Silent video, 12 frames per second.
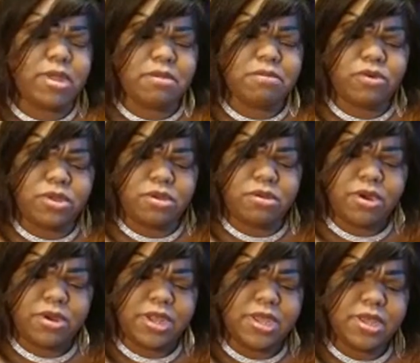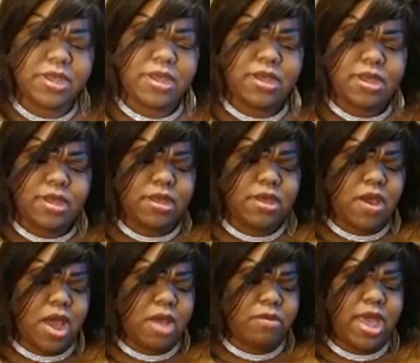them doing you dirty.
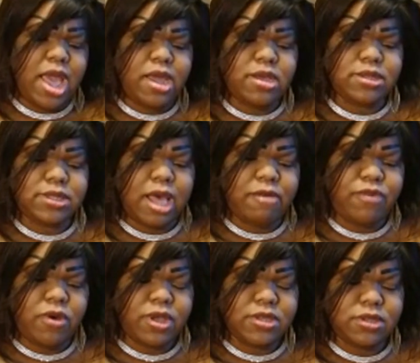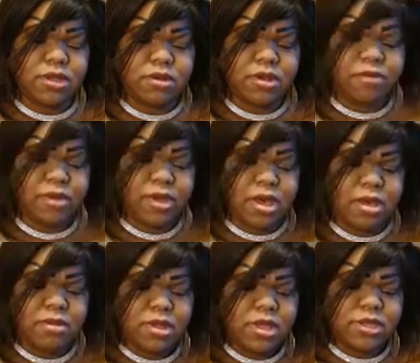All right, we have here stop focus on
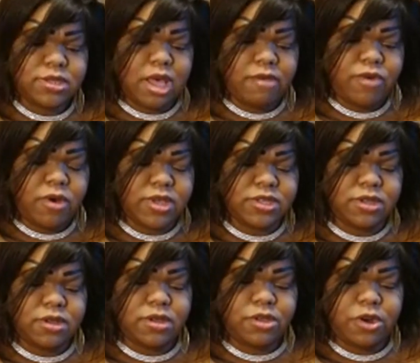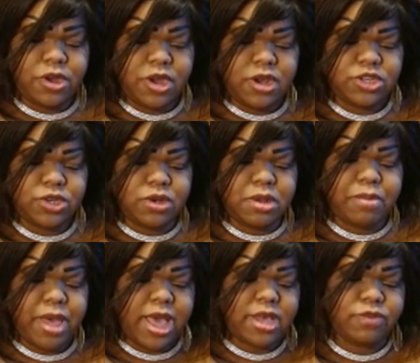the, Stop focusing on your energy on the
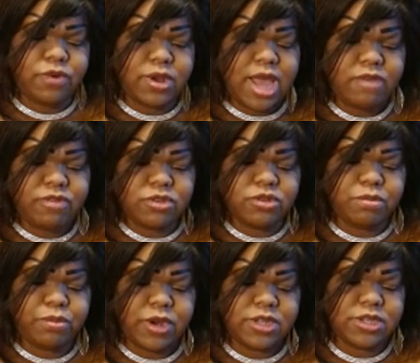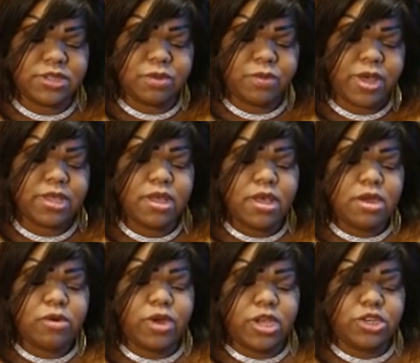past, for life is too precious to wait.
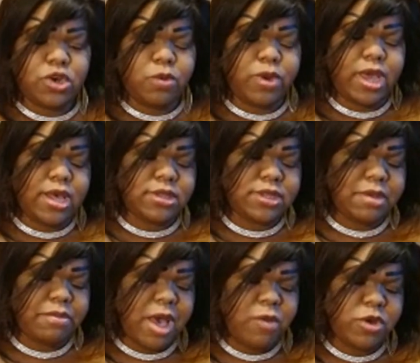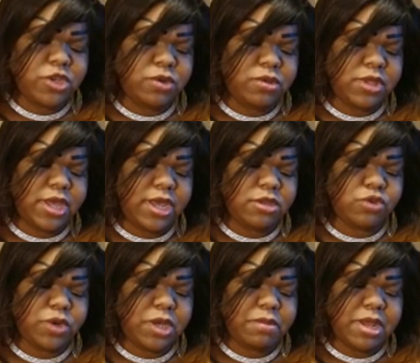Create your own reality by what you
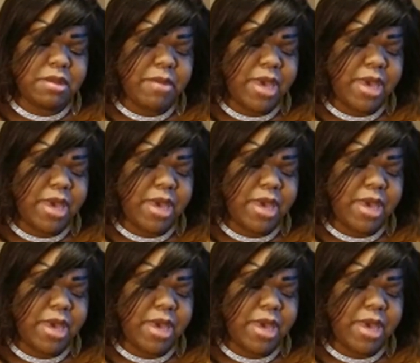think, dream, and